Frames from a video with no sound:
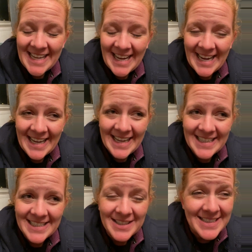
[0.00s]

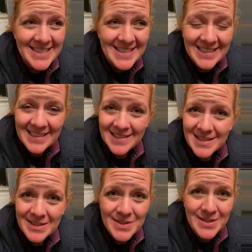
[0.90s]
And honestly, because
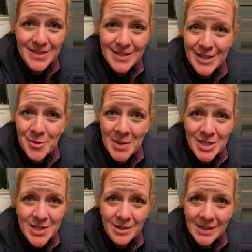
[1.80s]
there's just so
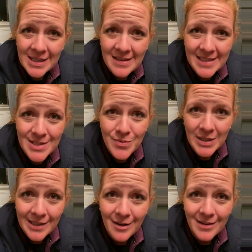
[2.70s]
much going on, it's
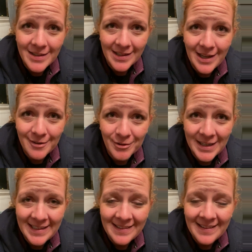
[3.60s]
really hard to cover
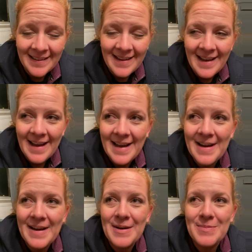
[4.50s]
it.
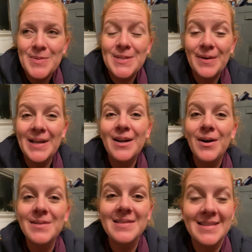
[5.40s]
So he
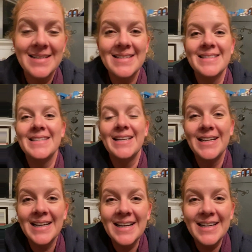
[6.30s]
calls this
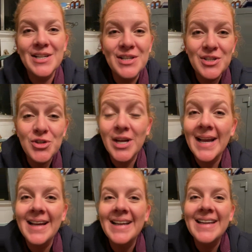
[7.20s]
the
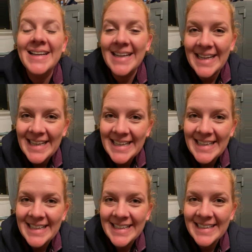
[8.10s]

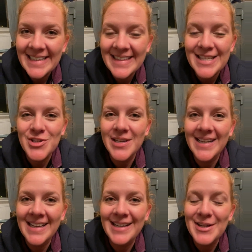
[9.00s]
JNN, the
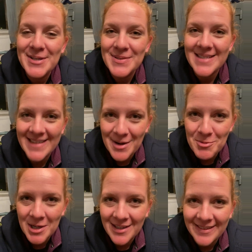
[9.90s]
Jenny News
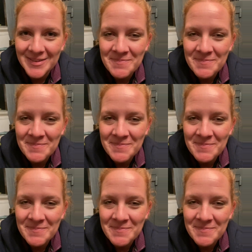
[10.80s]
Network,